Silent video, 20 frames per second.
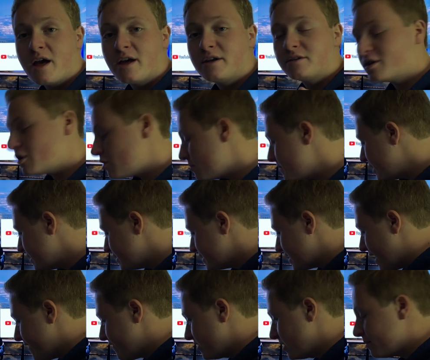So because I
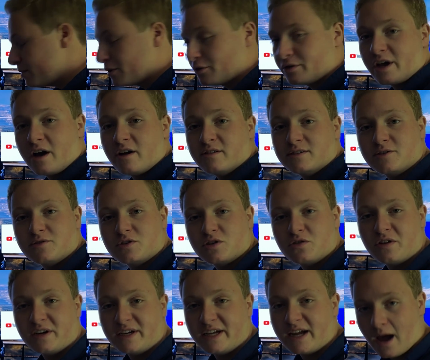have it on both consoles
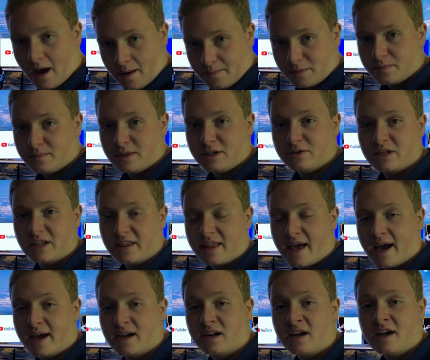already, I'm going to be using
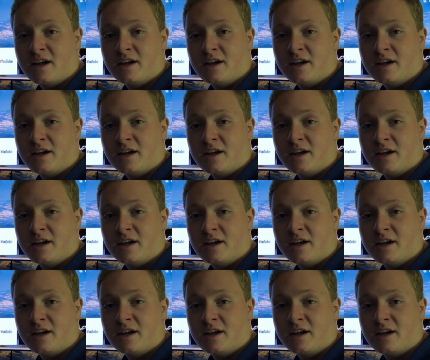that